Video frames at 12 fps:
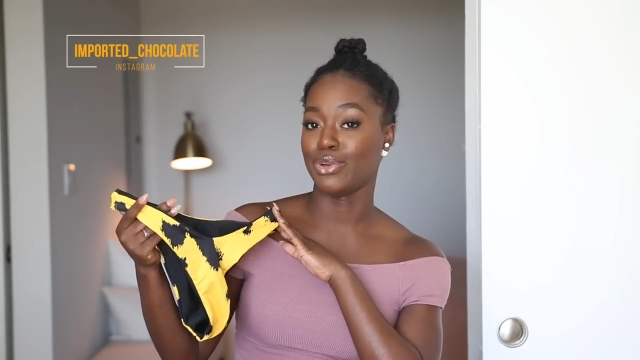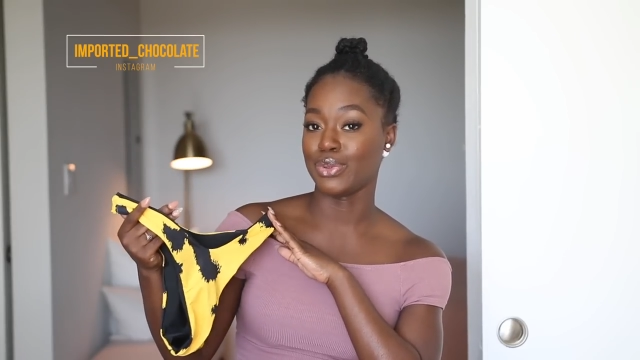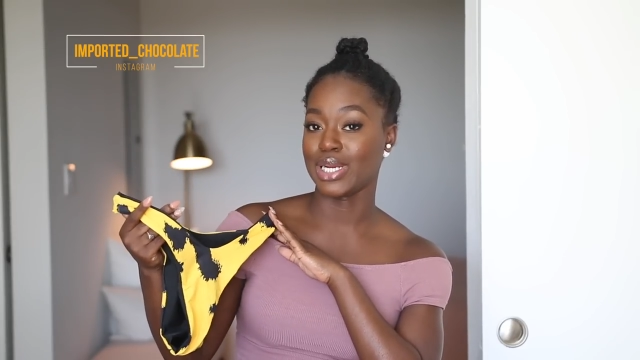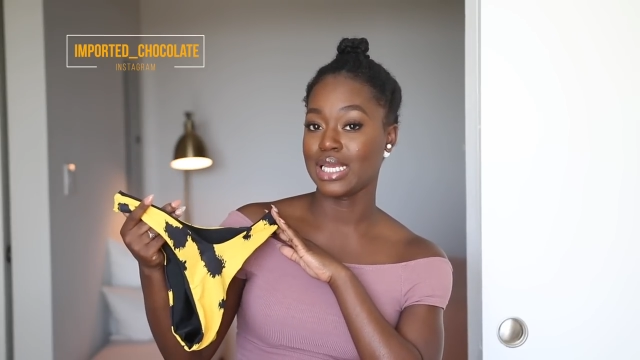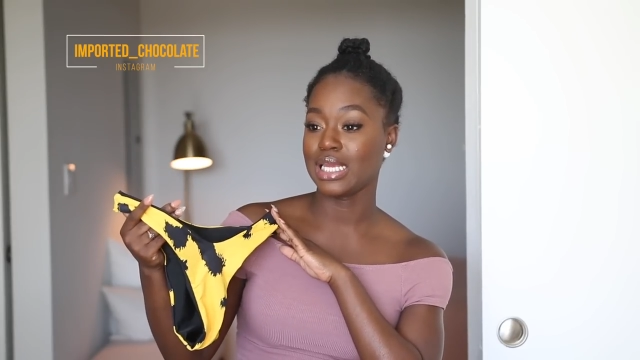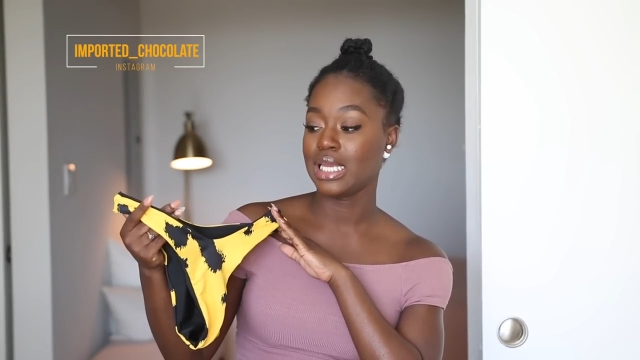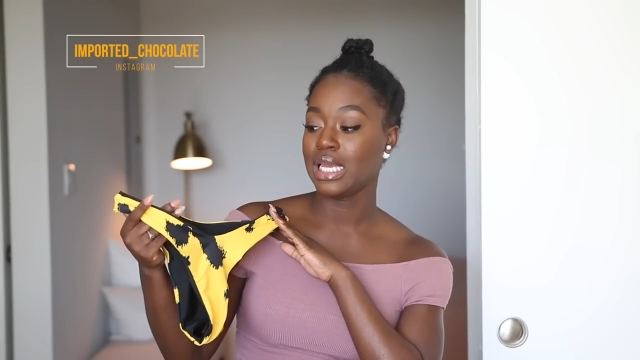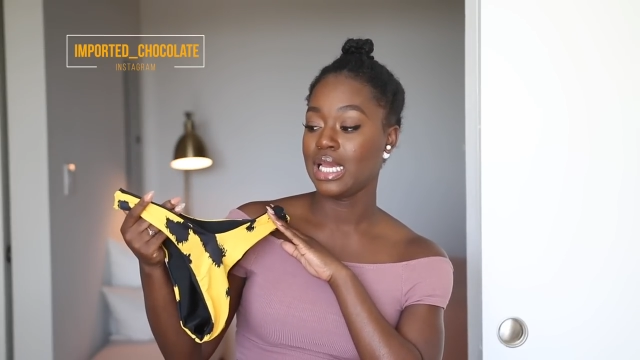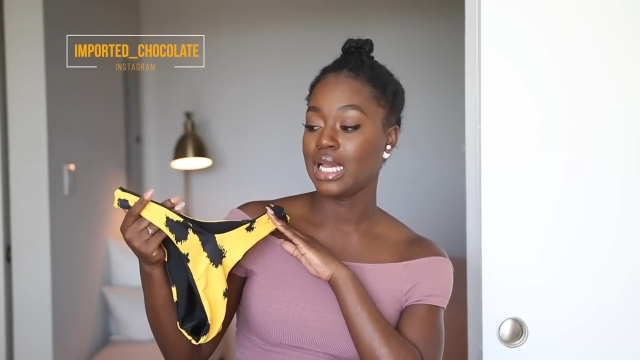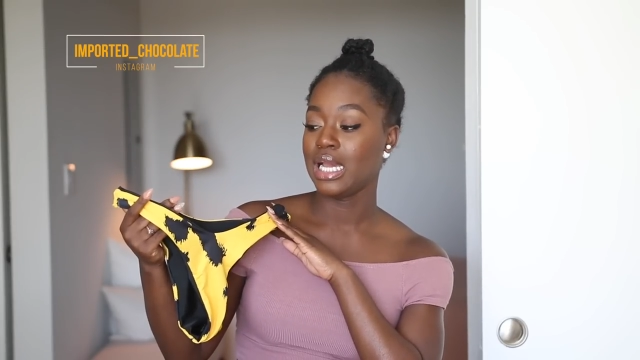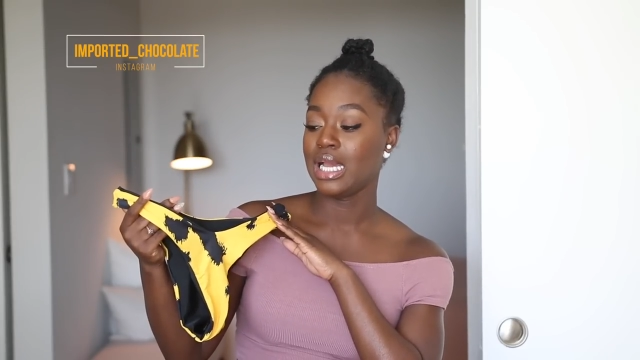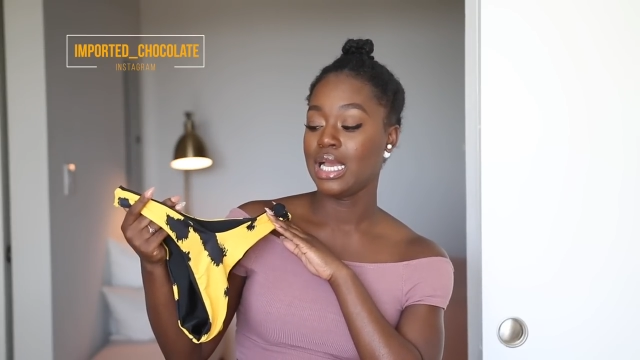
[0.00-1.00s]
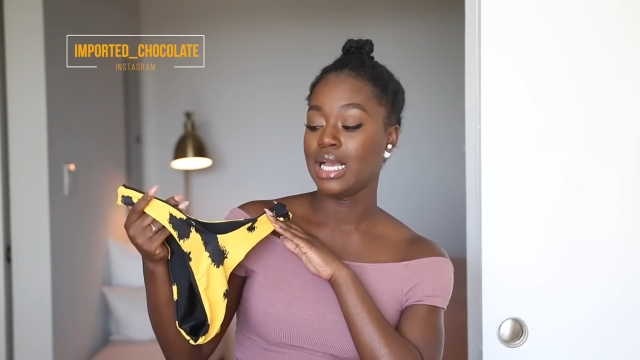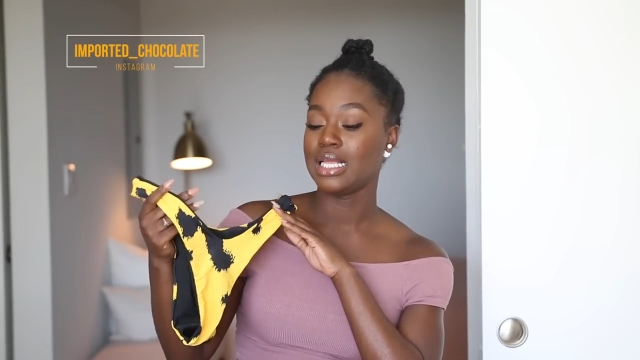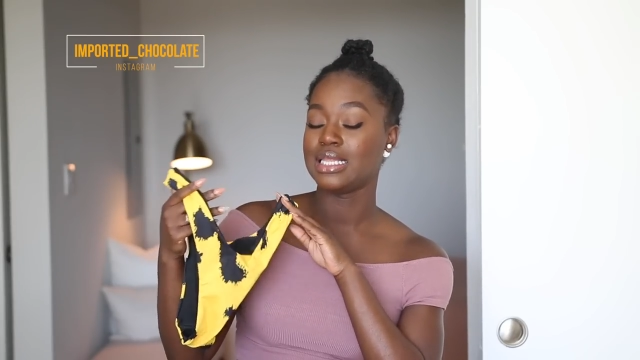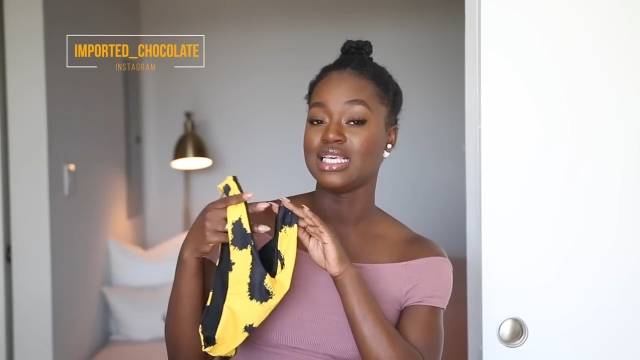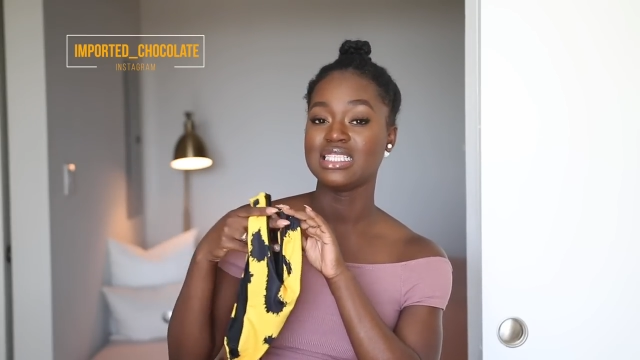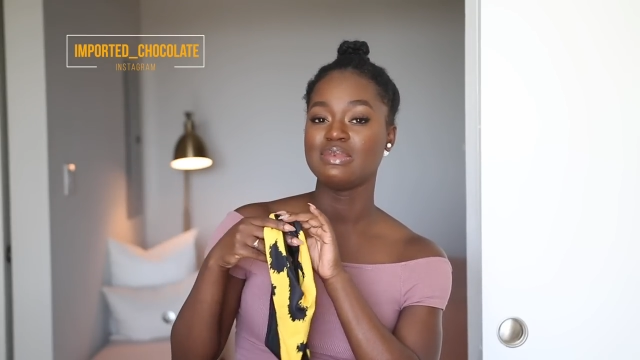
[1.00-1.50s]
booty,
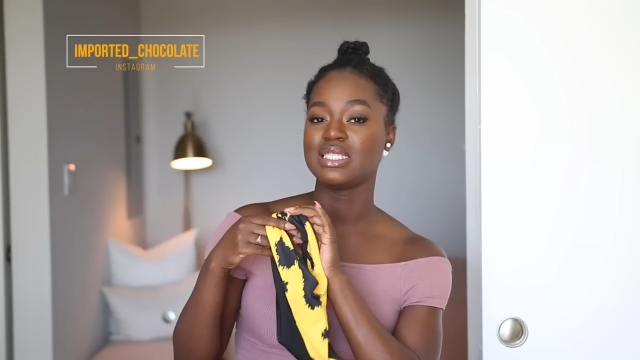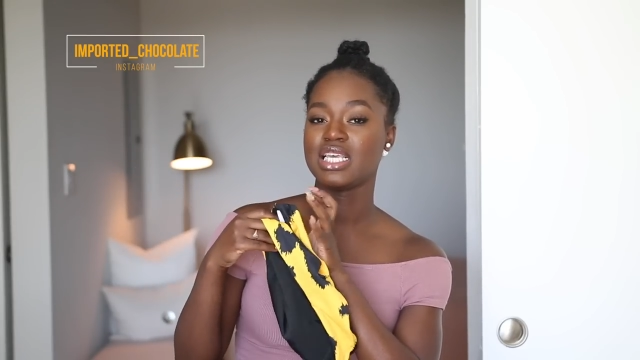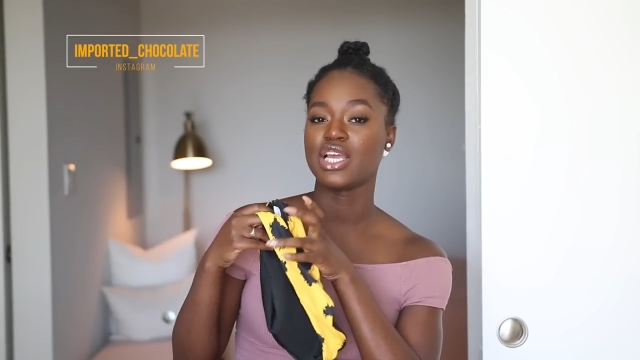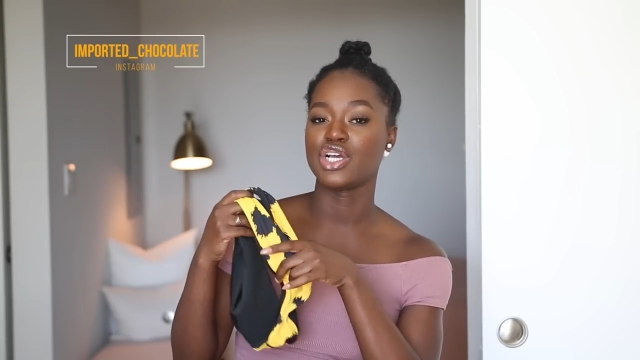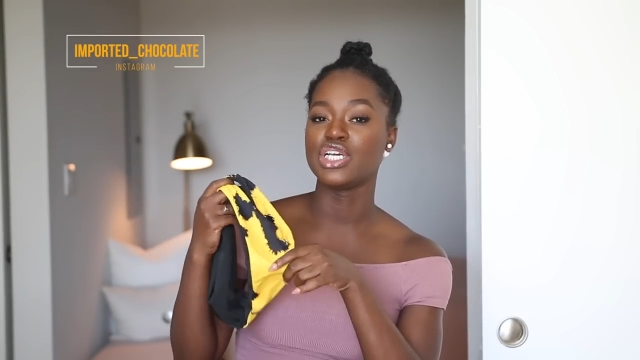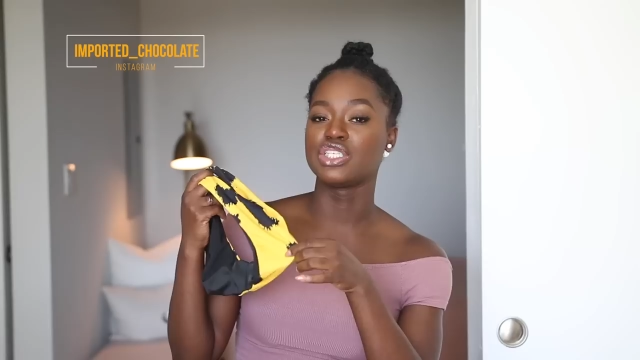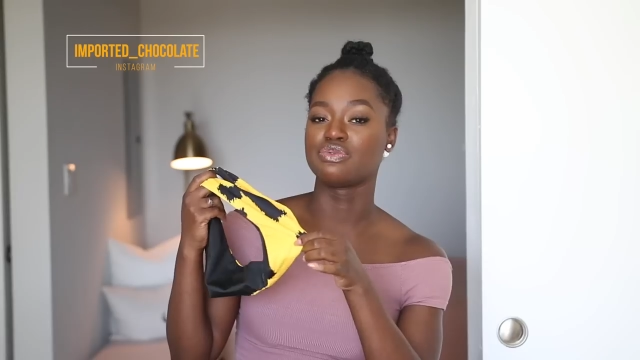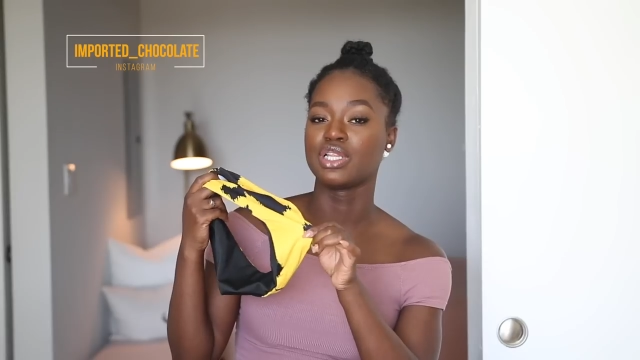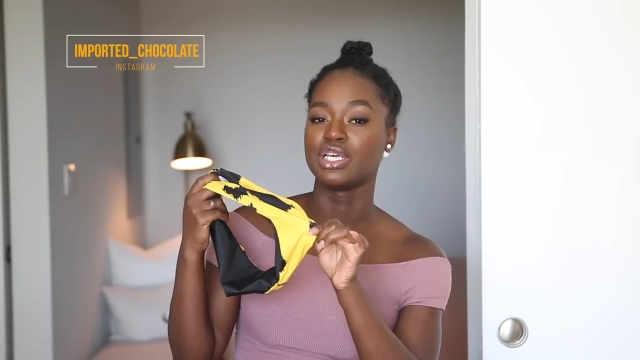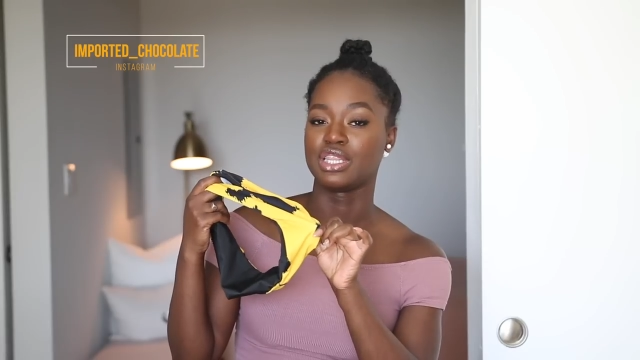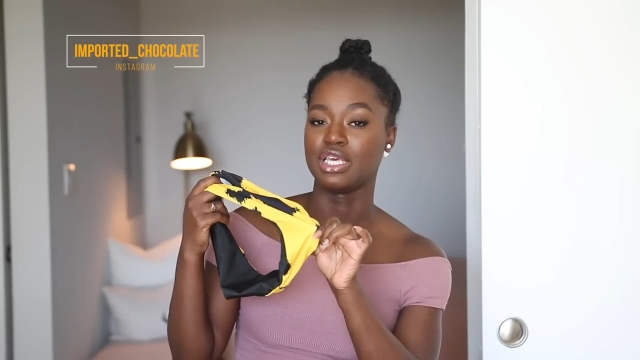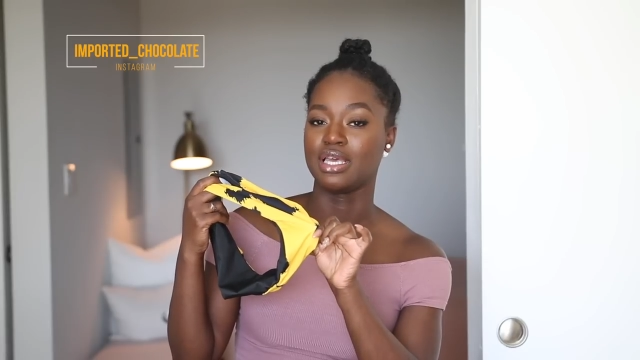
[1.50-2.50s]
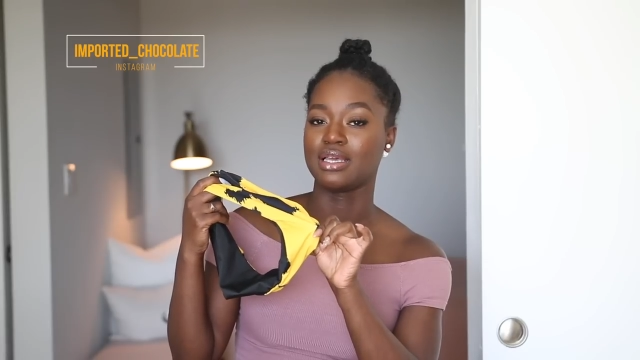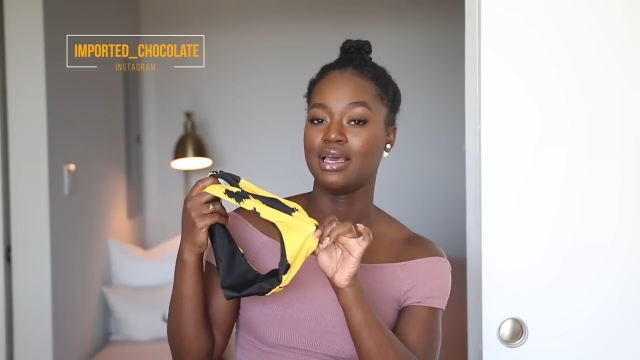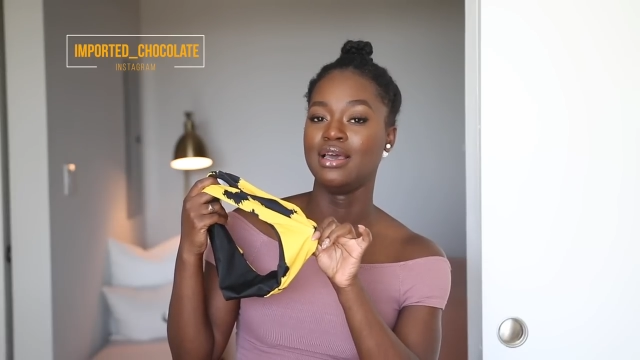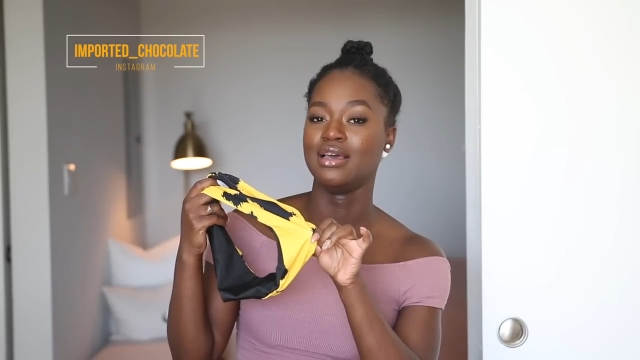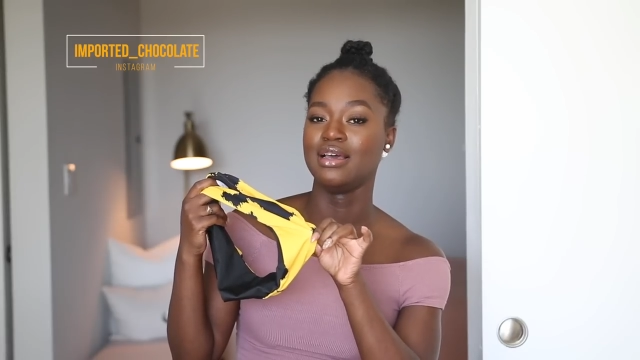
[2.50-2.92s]
this material is really thick.